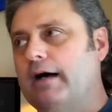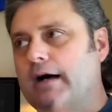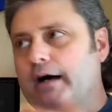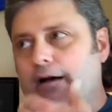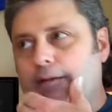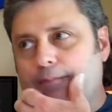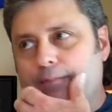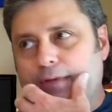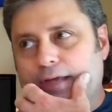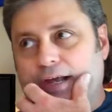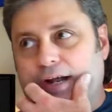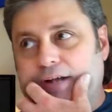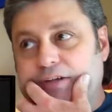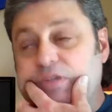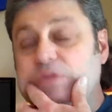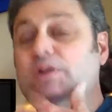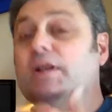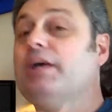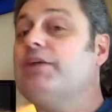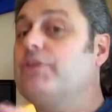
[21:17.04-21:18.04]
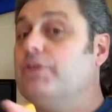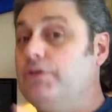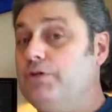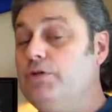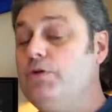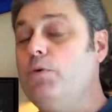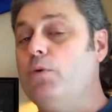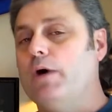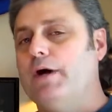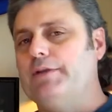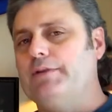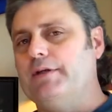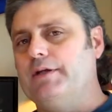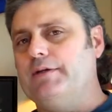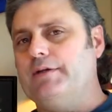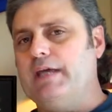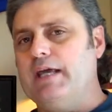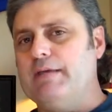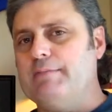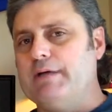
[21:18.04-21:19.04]
Um, and I do like the new one
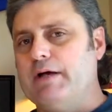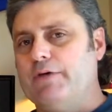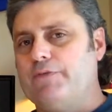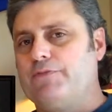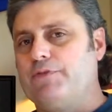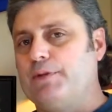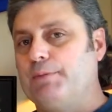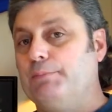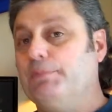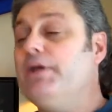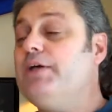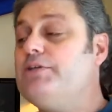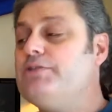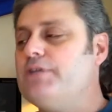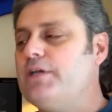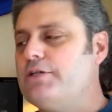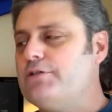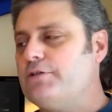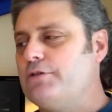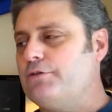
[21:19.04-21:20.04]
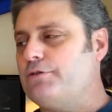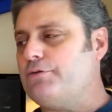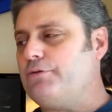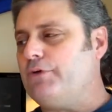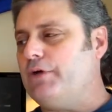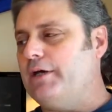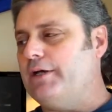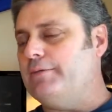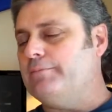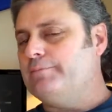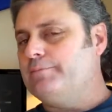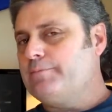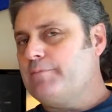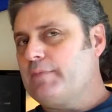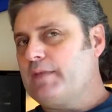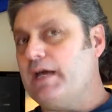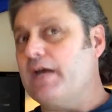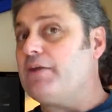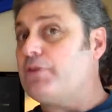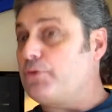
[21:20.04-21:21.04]
that came out for the PlayStation three,
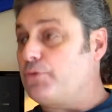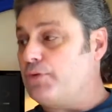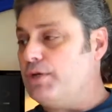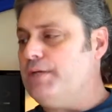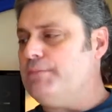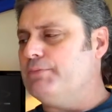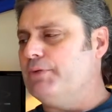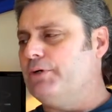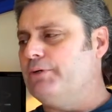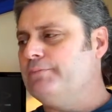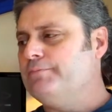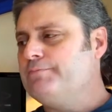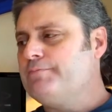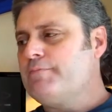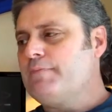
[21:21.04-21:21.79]
kind of a reboot.